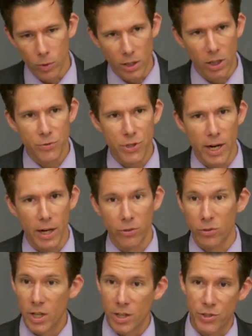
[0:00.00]
I love
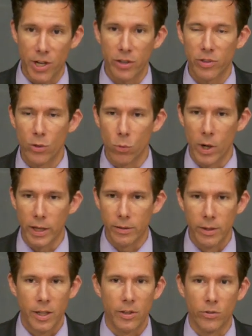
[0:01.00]
jazz. Jazz ain't white.
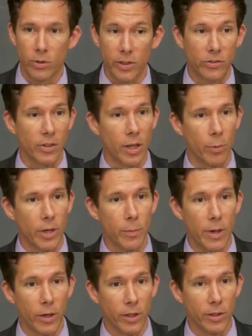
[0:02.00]
And so let's celebrate
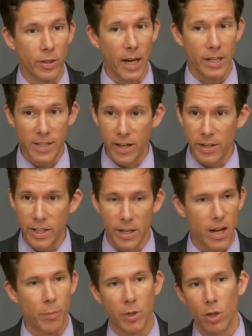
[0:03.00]
American identity and
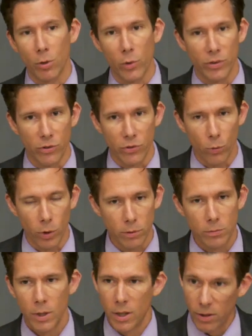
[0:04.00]
not be called racist for it.
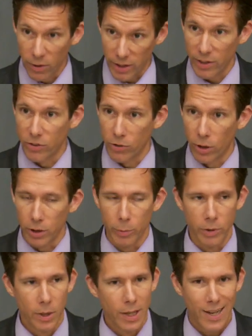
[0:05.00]
Right, that's his
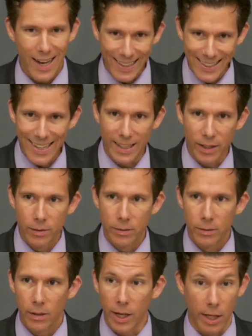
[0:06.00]
argument. I get it.
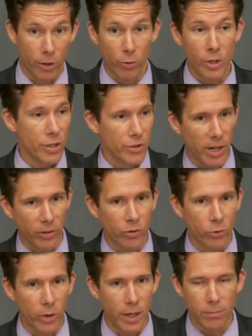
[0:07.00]
I agree. Jazz is
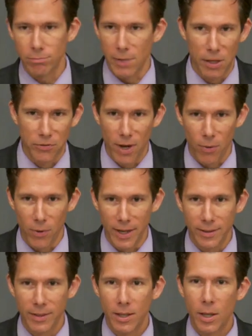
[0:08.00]
great and it's not
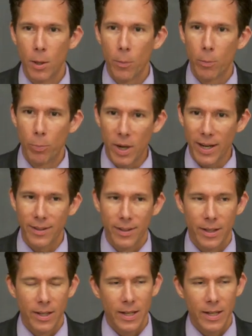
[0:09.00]
white. But